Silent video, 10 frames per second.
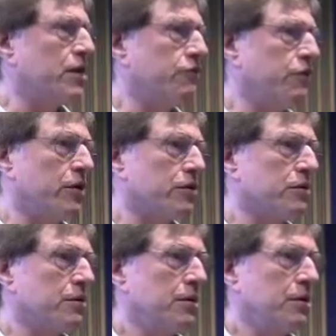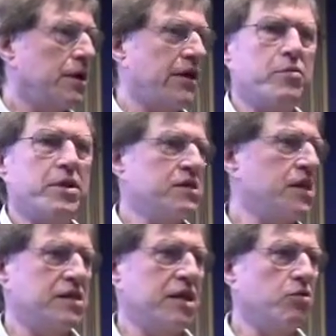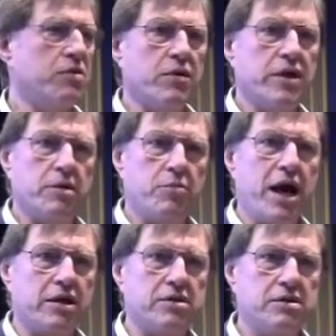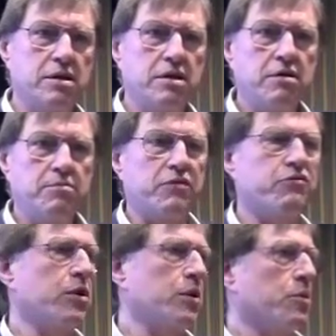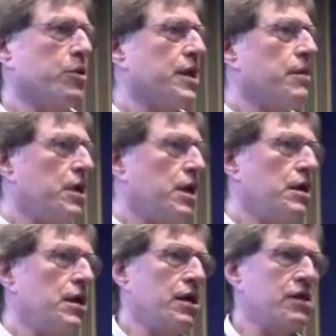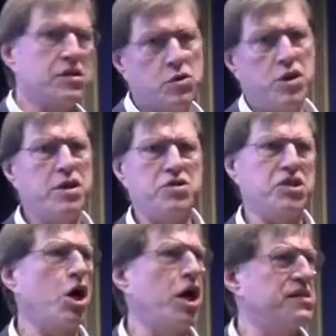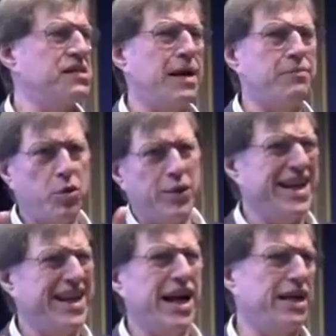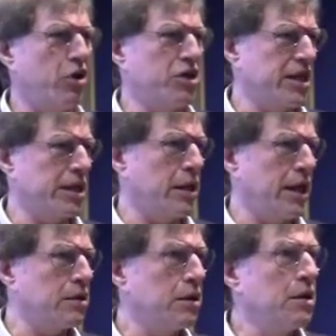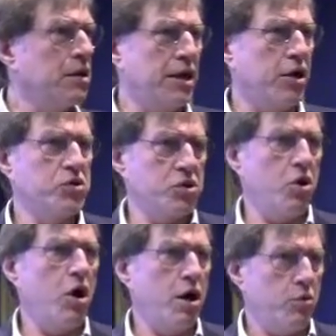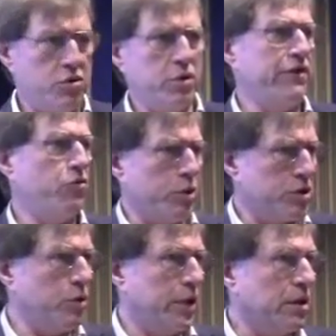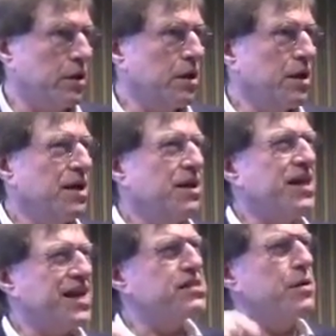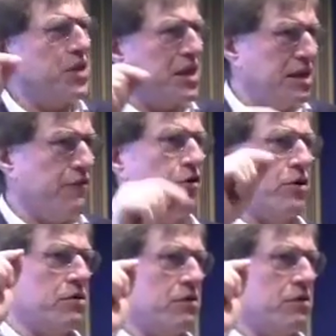the field. Everybody says they do theory into practice. but frequently what they mean is there is a concept that we can kind of articulate that goes along with whatever we're doing. That's something different